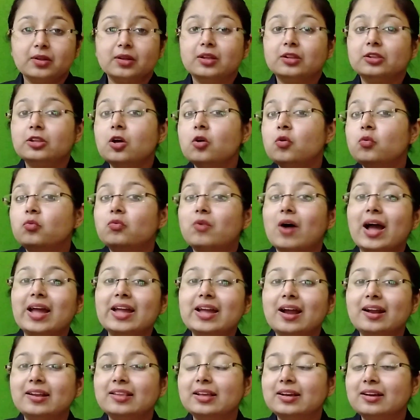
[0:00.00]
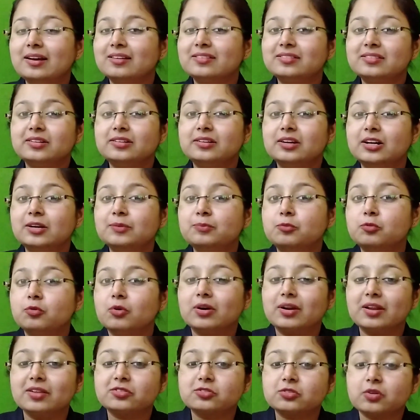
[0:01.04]
Now, why are they considered
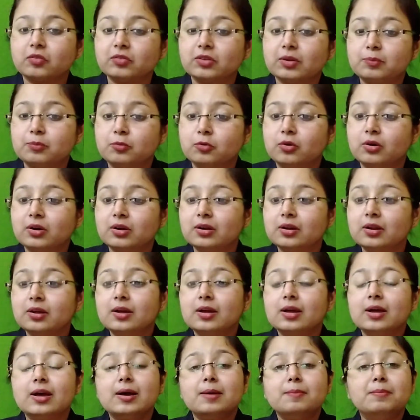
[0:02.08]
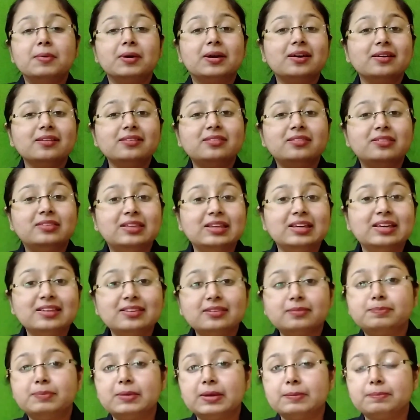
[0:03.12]
poorest of the poor? Because
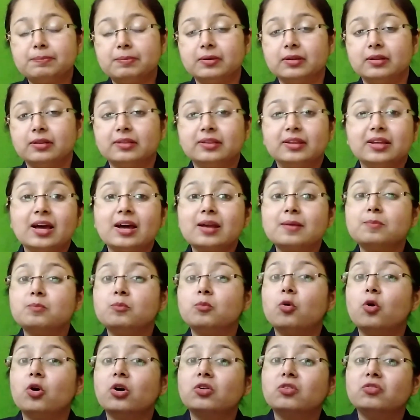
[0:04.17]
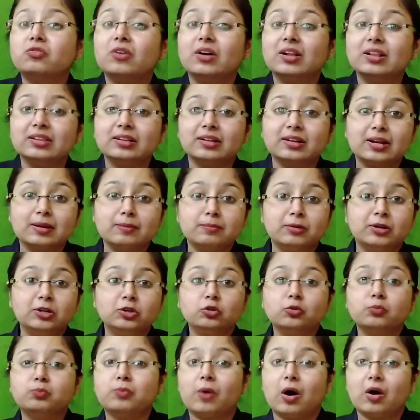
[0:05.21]
these people, they are more vulnerable
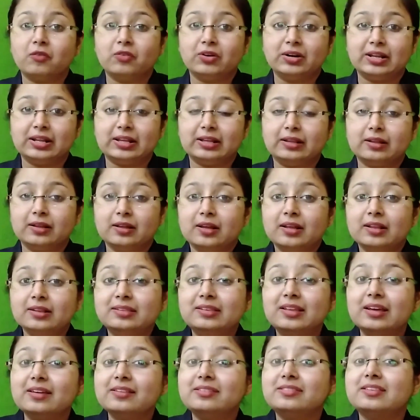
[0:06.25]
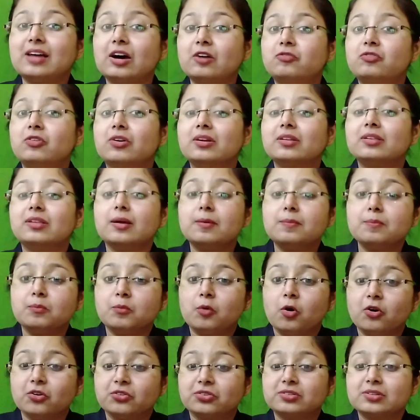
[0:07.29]
to poverty. They suffer the
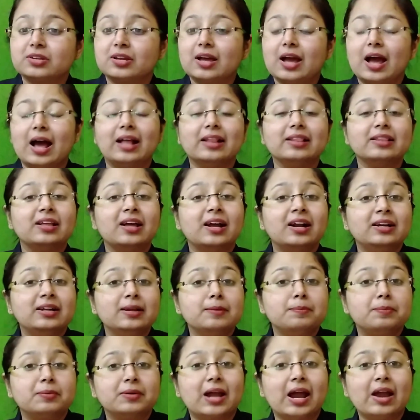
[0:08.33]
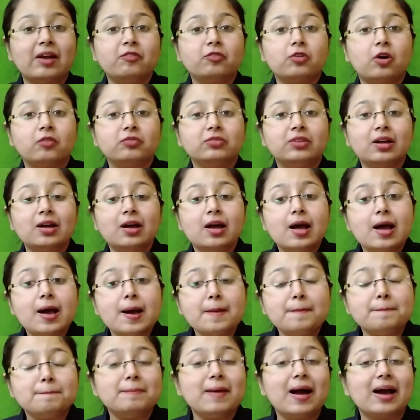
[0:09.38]
most and they are deprived of the
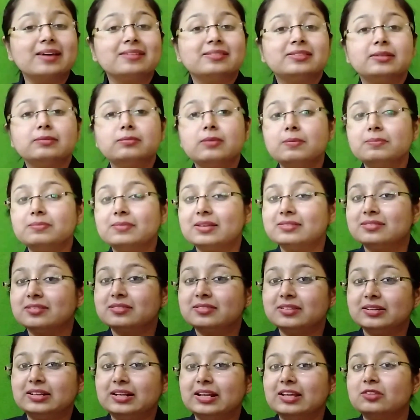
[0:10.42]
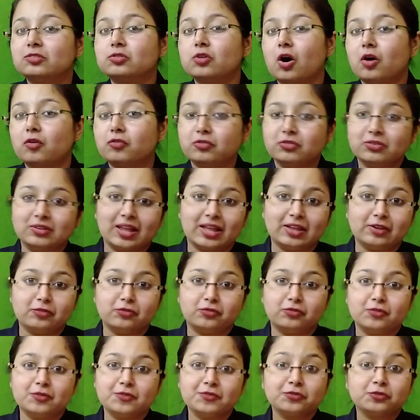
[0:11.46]
maximum necessities of
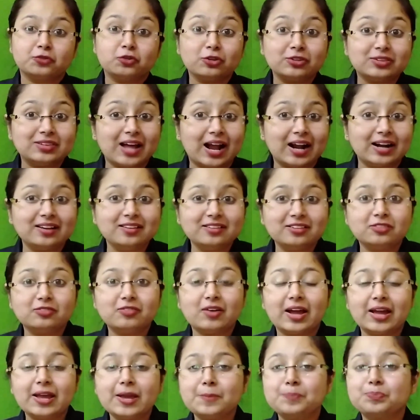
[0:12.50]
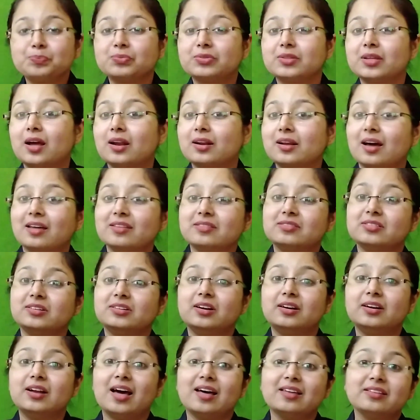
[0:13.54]
life. So that is why they are
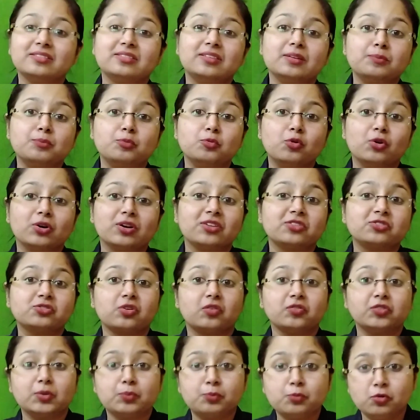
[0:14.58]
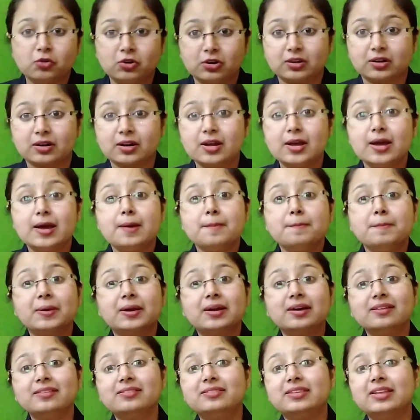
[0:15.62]
considered as the poorest of the poor,
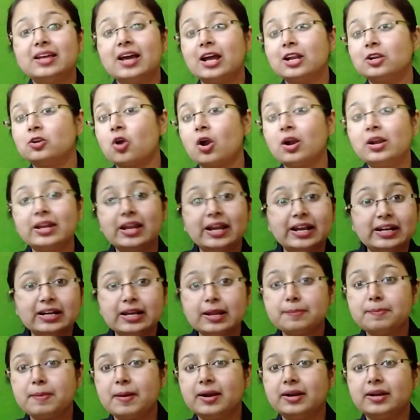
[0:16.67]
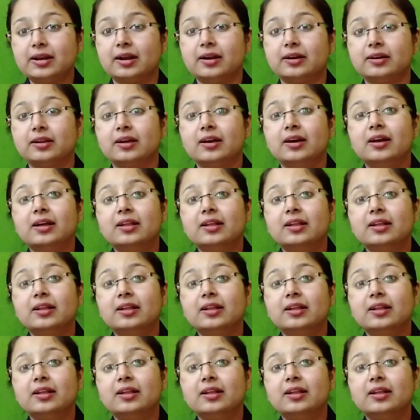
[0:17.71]
because they are not independent.